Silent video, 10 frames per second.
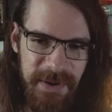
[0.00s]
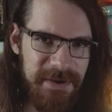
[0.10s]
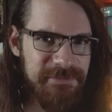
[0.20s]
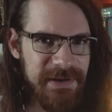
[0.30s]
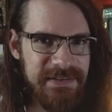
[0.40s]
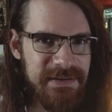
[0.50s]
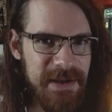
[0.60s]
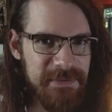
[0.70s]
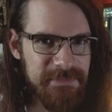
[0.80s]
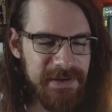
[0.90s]
Wow, I've ranted
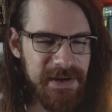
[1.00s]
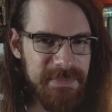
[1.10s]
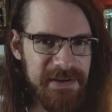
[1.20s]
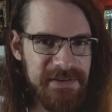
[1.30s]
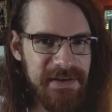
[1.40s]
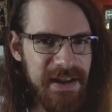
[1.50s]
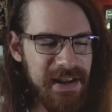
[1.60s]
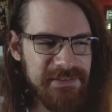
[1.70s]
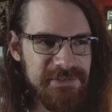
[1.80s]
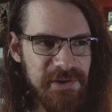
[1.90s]
about Harry Potter
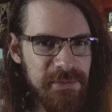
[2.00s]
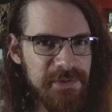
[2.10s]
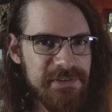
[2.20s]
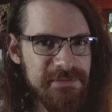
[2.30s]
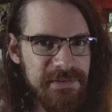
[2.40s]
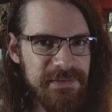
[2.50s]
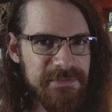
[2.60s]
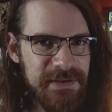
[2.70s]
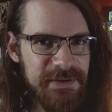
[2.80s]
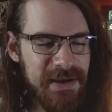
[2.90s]
and Star Wars so far in this
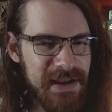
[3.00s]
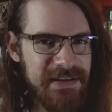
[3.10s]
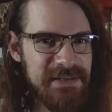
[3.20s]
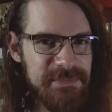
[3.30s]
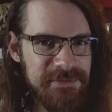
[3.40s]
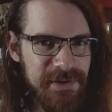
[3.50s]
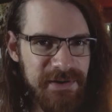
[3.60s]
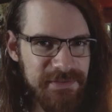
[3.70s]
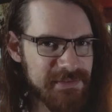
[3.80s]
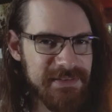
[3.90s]
video. I need to move on
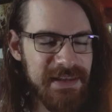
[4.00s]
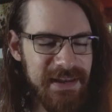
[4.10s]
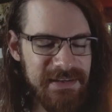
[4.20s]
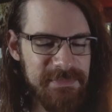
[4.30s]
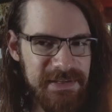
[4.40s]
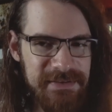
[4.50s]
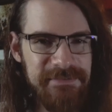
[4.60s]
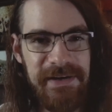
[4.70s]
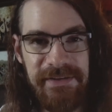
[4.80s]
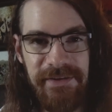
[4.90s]
or this is gonna end up being very